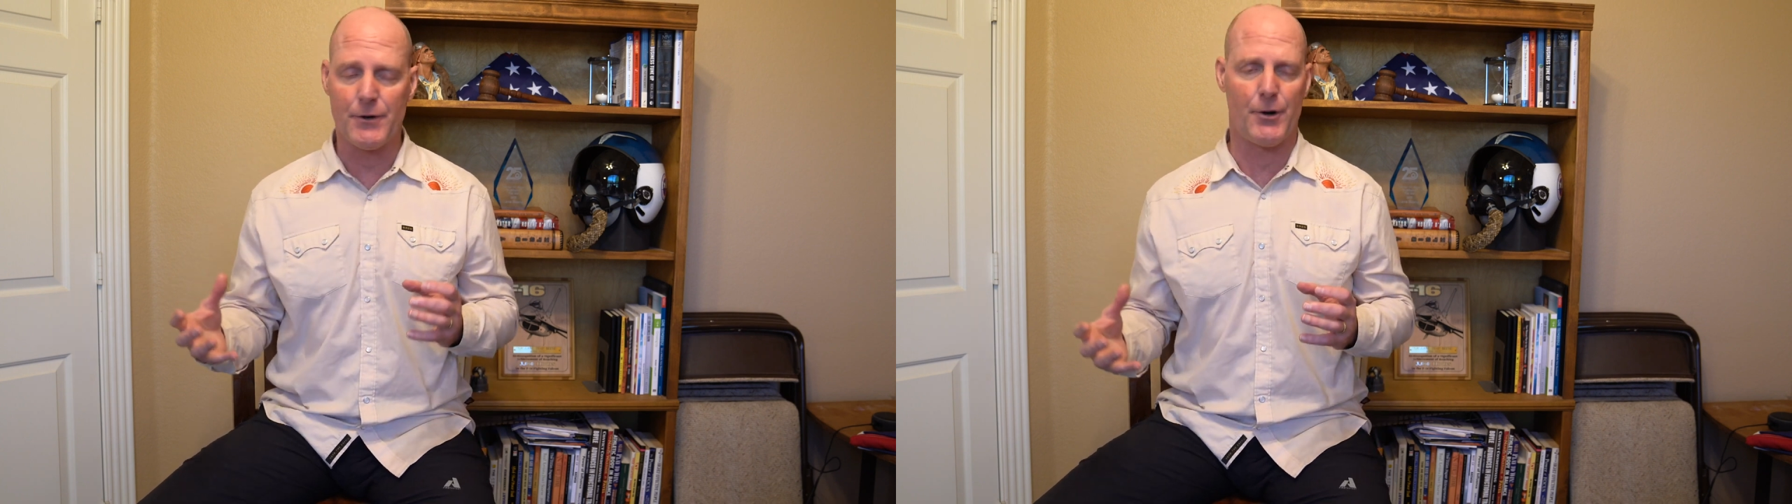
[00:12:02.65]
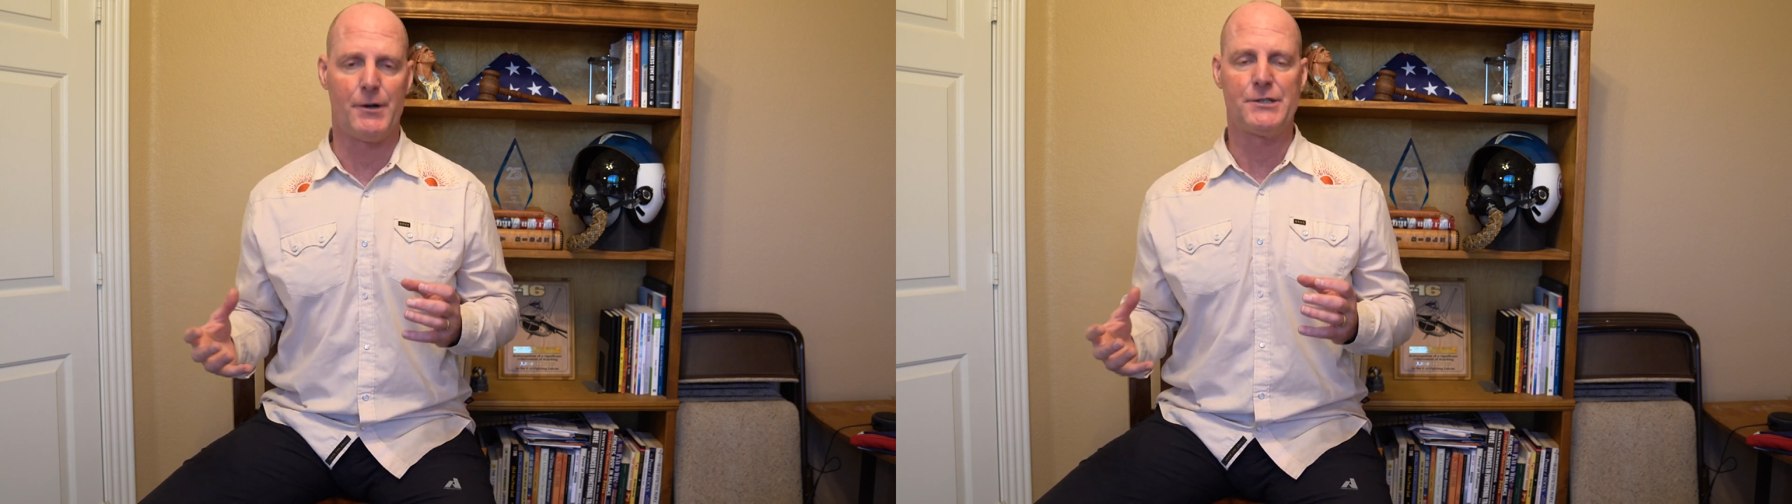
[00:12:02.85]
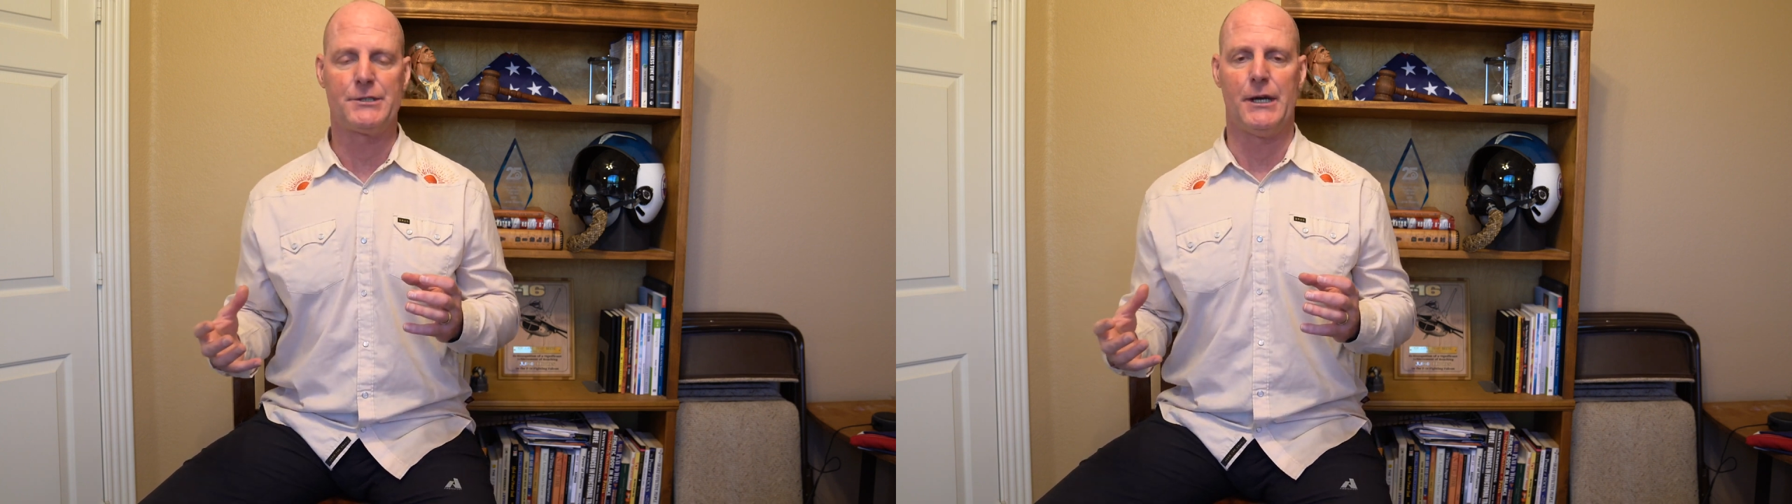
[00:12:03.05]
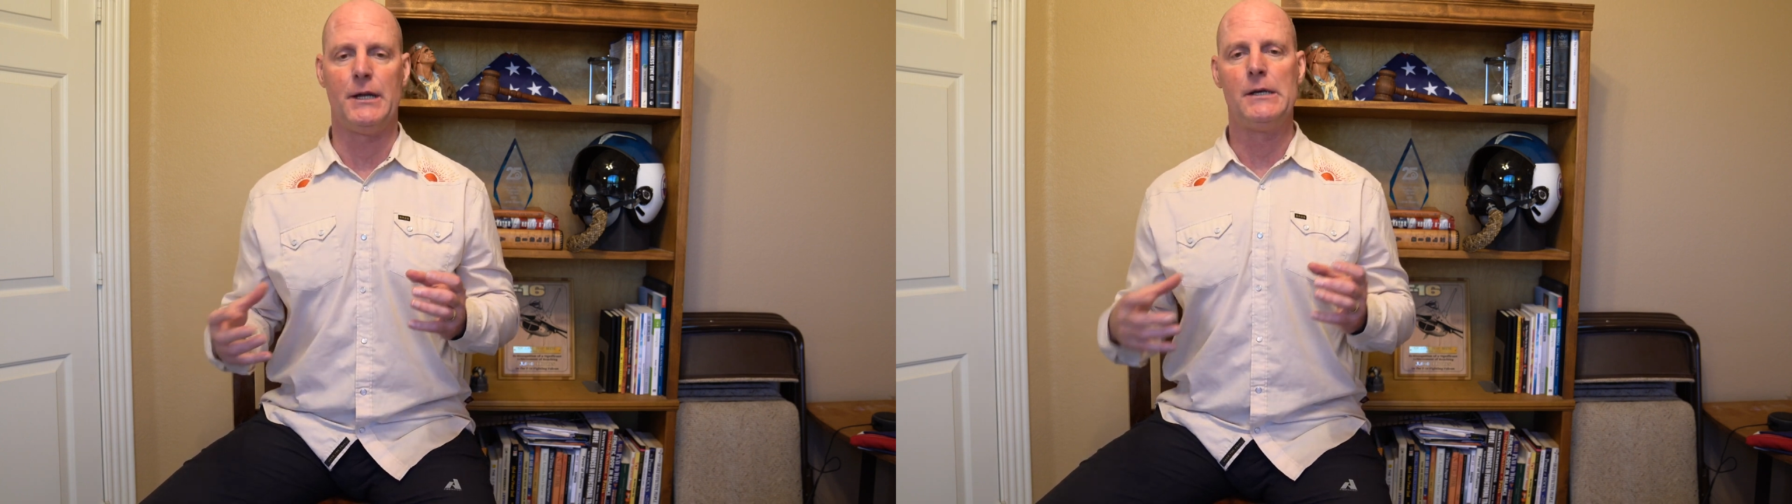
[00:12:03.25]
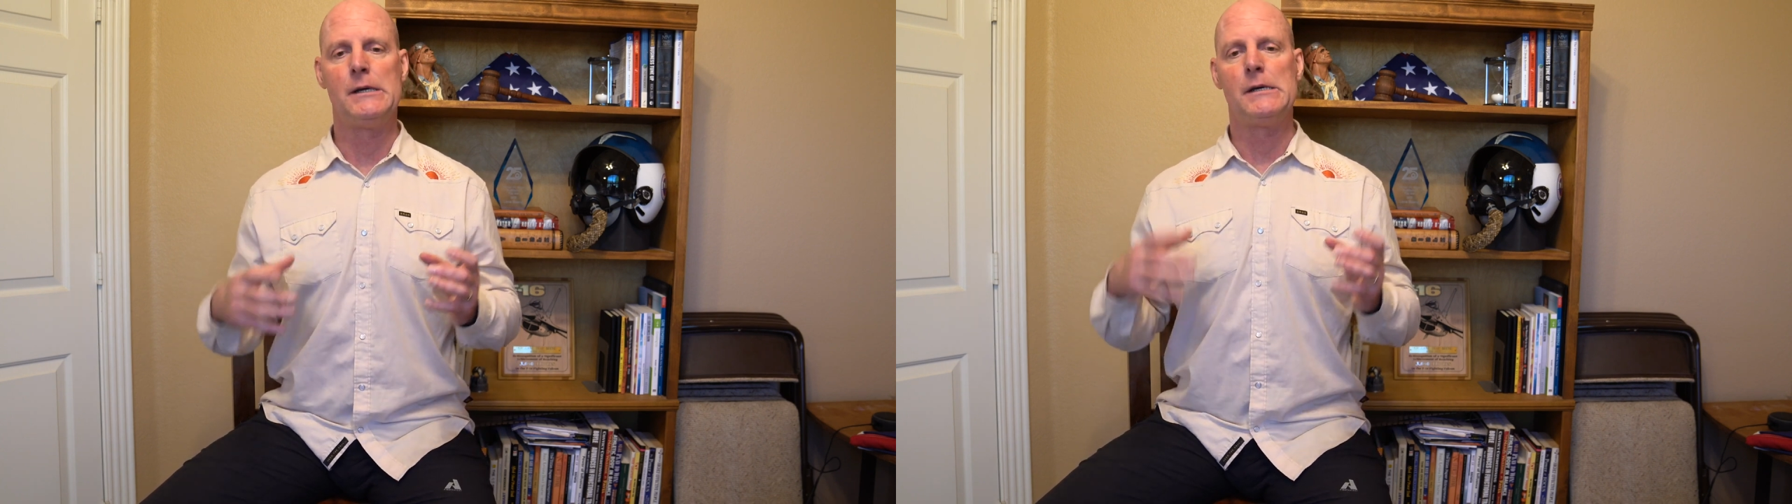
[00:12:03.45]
already said,